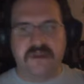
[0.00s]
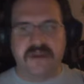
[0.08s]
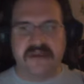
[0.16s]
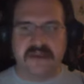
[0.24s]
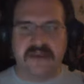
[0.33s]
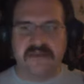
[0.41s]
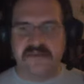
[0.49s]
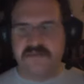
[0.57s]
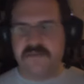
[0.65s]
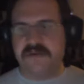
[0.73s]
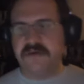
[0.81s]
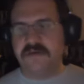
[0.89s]
I guess,
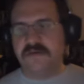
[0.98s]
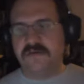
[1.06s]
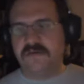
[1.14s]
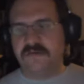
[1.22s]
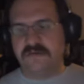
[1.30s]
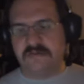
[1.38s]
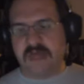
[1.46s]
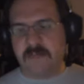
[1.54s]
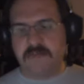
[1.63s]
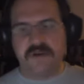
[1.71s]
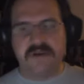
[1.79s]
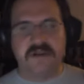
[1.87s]
because
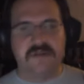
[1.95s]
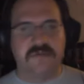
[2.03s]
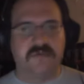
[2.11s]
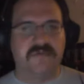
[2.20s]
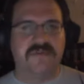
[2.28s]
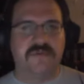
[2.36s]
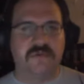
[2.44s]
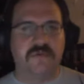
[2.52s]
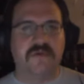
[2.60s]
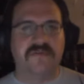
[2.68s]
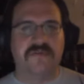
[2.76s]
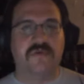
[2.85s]
that particular reviewer
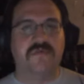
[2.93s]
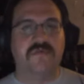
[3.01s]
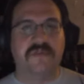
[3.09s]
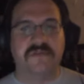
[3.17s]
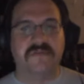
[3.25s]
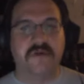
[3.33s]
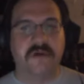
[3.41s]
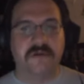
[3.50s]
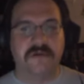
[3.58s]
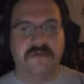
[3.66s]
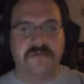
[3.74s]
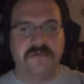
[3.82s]
wasn't overly
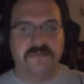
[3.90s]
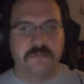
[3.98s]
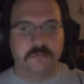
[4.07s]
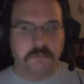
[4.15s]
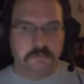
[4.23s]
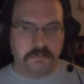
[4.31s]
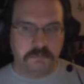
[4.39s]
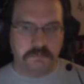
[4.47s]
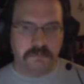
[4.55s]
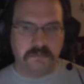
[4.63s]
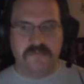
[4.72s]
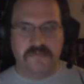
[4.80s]
fond of
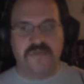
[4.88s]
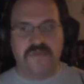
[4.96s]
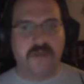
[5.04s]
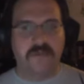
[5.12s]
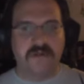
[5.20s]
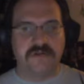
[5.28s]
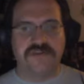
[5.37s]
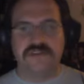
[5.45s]
Samuel L.